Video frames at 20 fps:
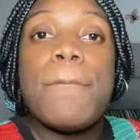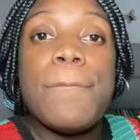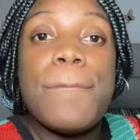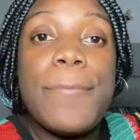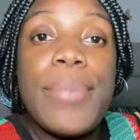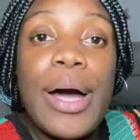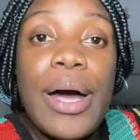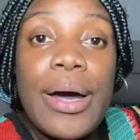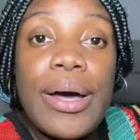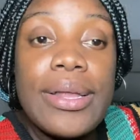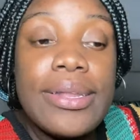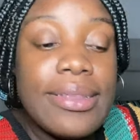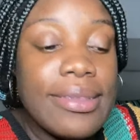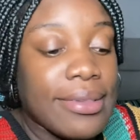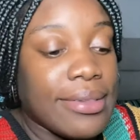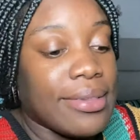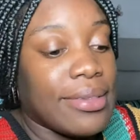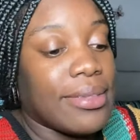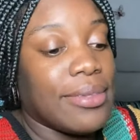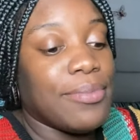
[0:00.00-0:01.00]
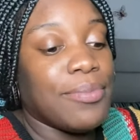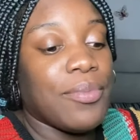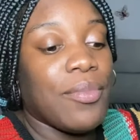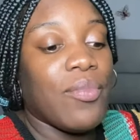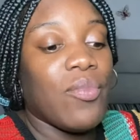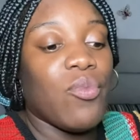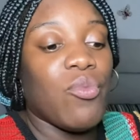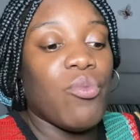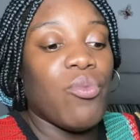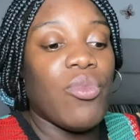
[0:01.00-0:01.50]
But
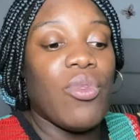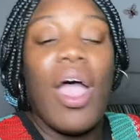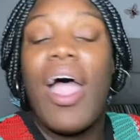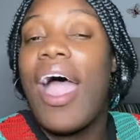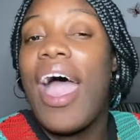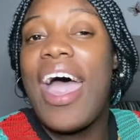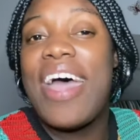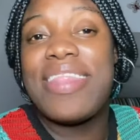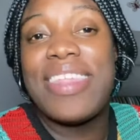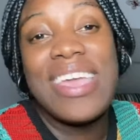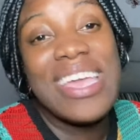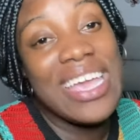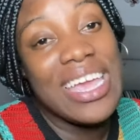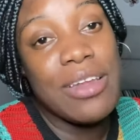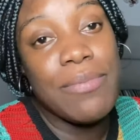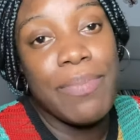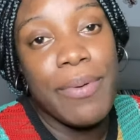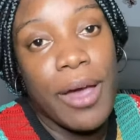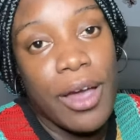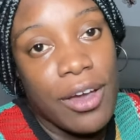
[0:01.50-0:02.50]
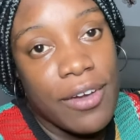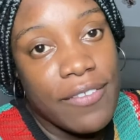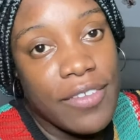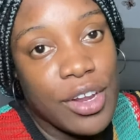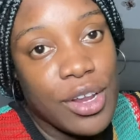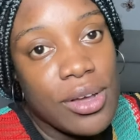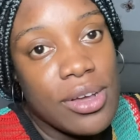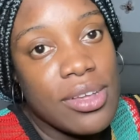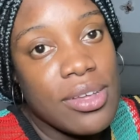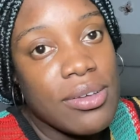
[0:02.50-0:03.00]
I think in prior
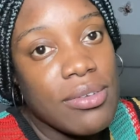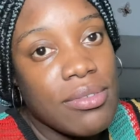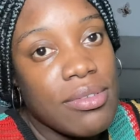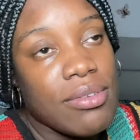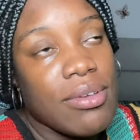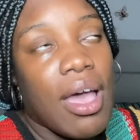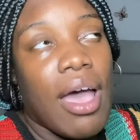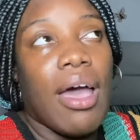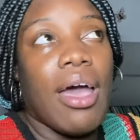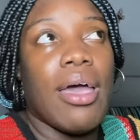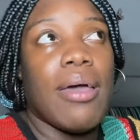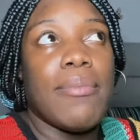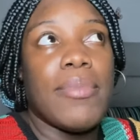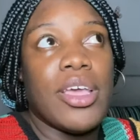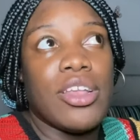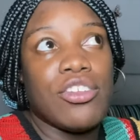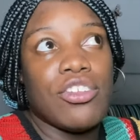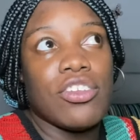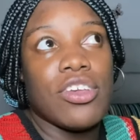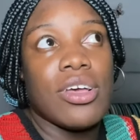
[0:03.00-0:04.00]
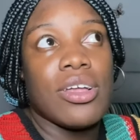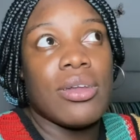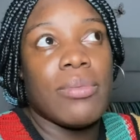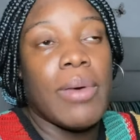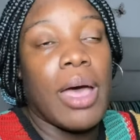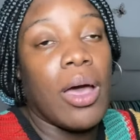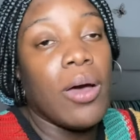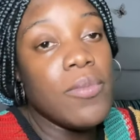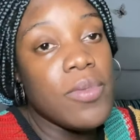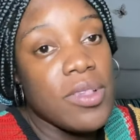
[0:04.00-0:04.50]
video I mentioned
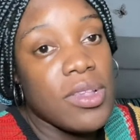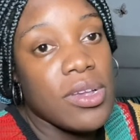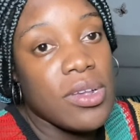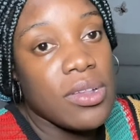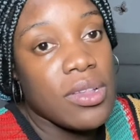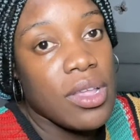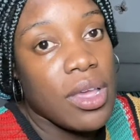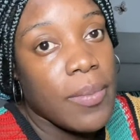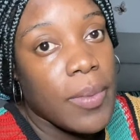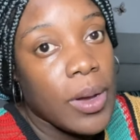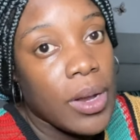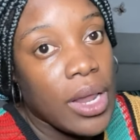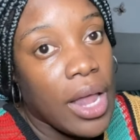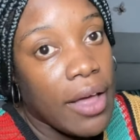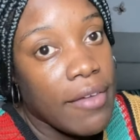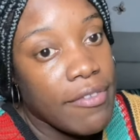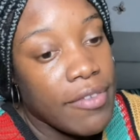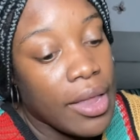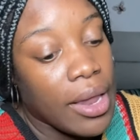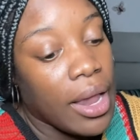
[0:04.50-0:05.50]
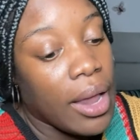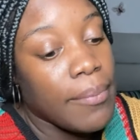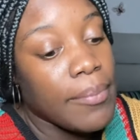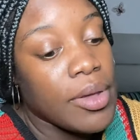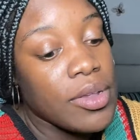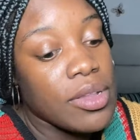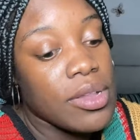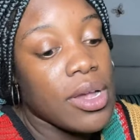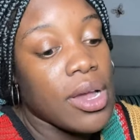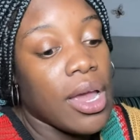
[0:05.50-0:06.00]
my upstairs neighbor that fell and
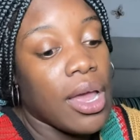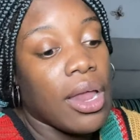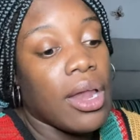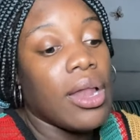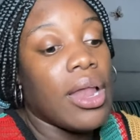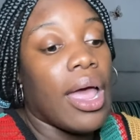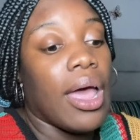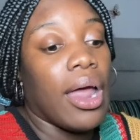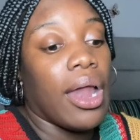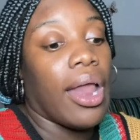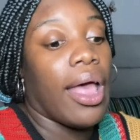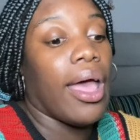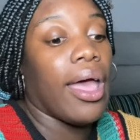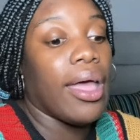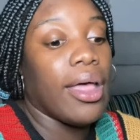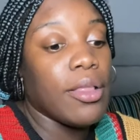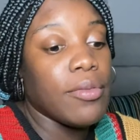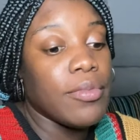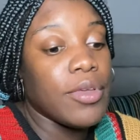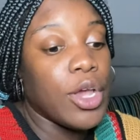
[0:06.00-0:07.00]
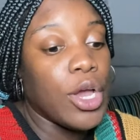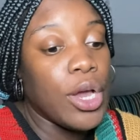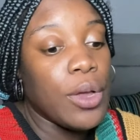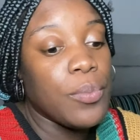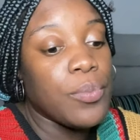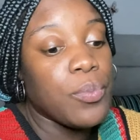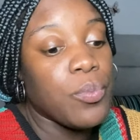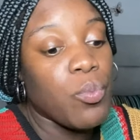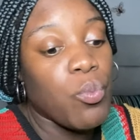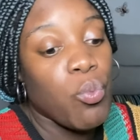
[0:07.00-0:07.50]
busted her head and I helped her.